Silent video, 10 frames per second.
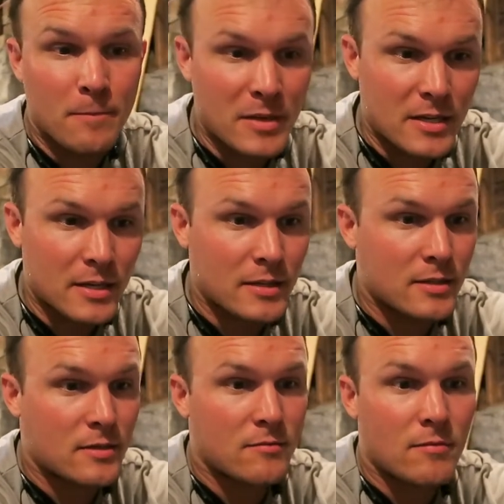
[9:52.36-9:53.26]

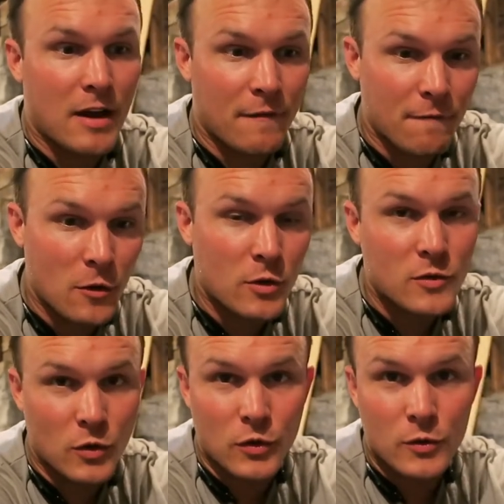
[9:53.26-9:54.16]
because I
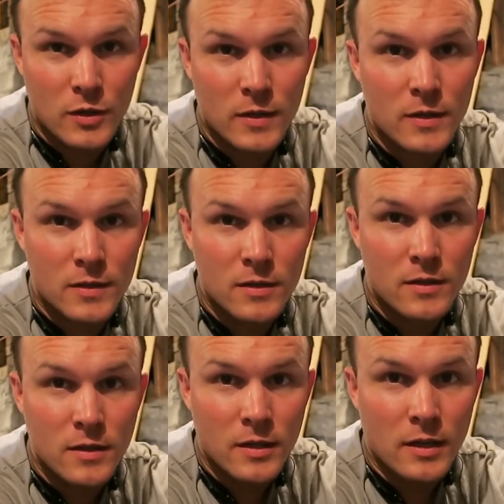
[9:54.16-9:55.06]
focus on those things.
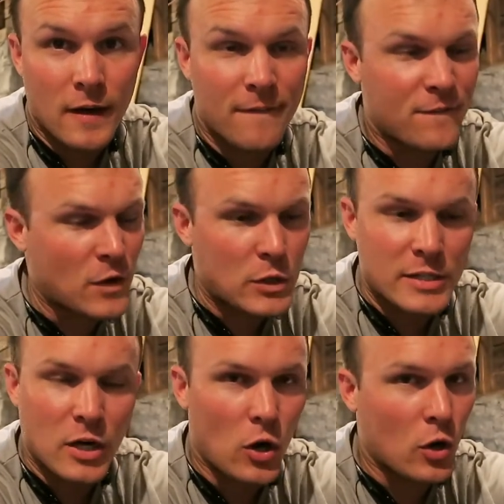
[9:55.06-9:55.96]
I
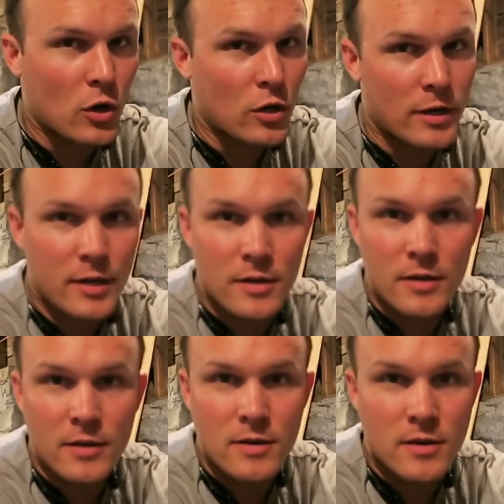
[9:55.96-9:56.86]
focus hard on it,
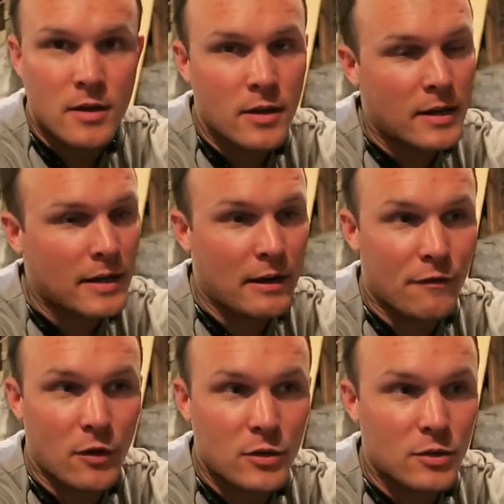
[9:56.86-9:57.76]
and I
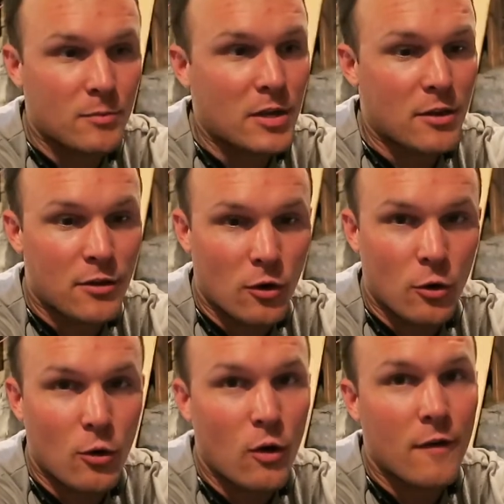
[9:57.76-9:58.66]
focus on being
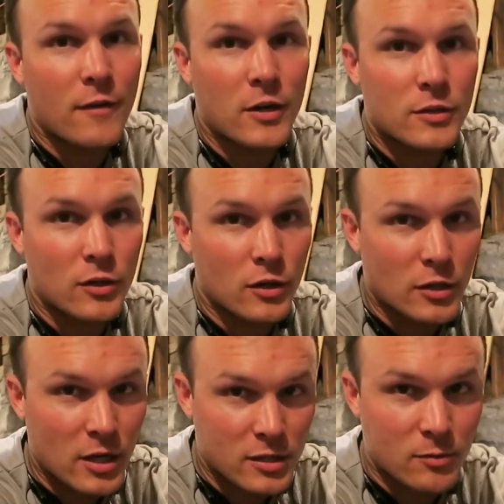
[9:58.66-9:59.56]
thorough. I focus on
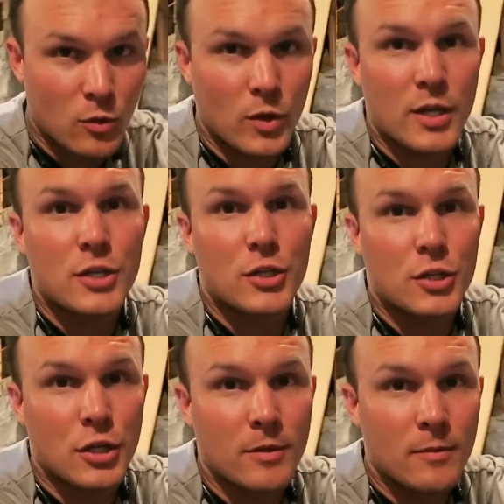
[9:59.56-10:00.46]
customer
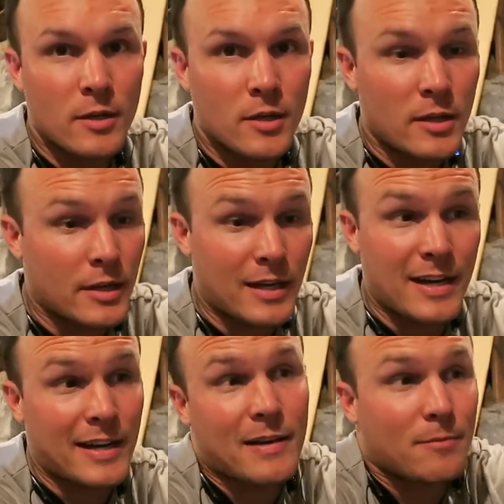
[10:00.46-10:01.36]
relationship, And
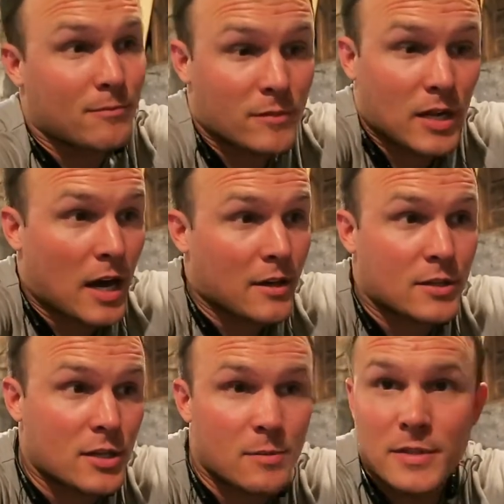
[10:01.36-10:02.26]
I am not the
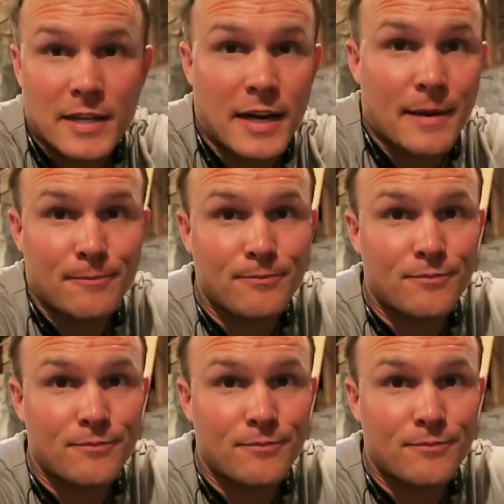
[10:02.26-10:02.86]
cheapest guy.